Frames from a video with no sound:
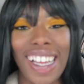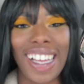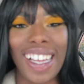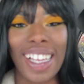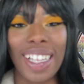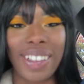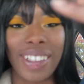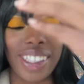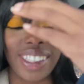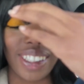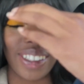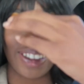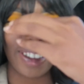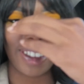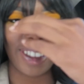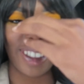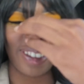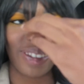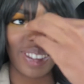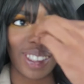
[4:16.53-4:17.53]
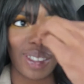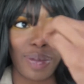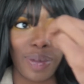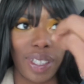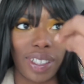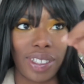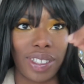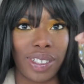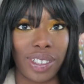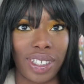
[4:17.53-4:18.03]
That's our service
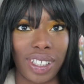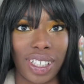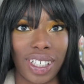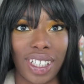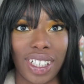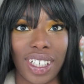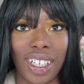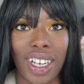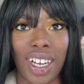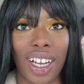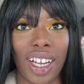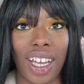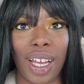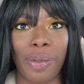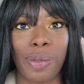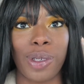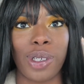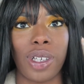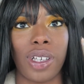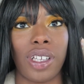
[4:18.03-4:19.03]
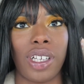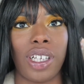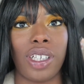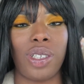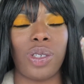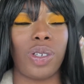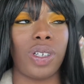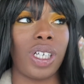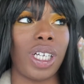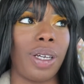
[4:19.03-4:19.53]
manager here. I absolutely
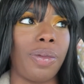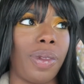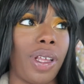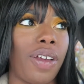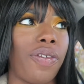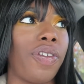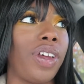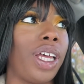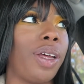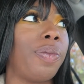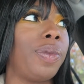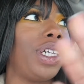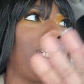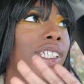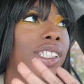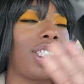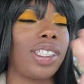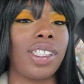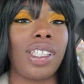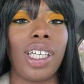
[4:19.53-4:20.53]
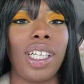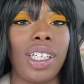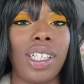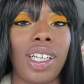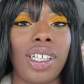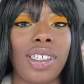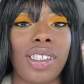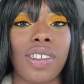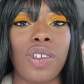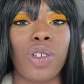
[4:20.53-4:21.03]
adore him, love him. He
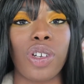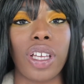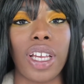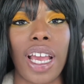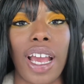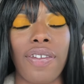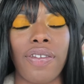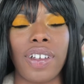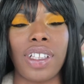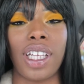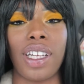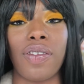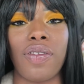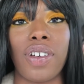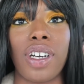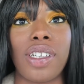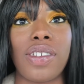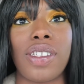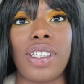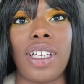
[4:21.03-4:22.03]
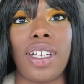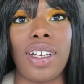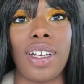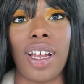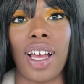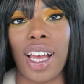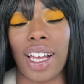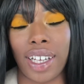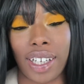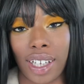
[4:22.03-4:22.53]
does literally everything for us,
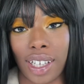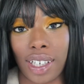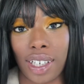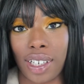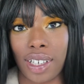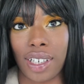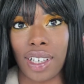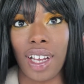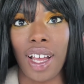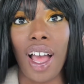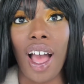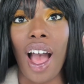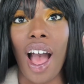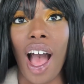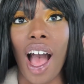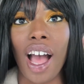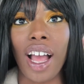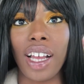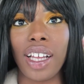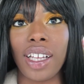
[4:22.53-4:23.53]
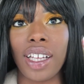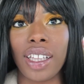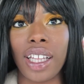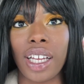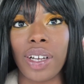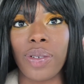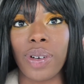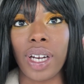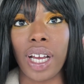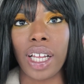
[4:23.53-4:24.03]
and I
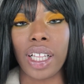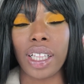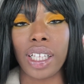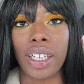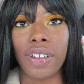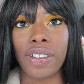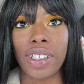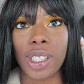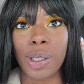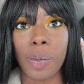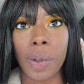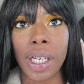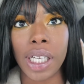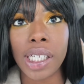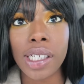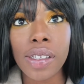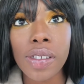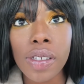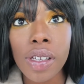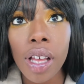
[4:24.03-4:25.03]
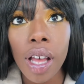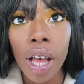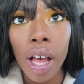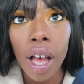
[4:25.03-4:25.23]
like, when I leave this place,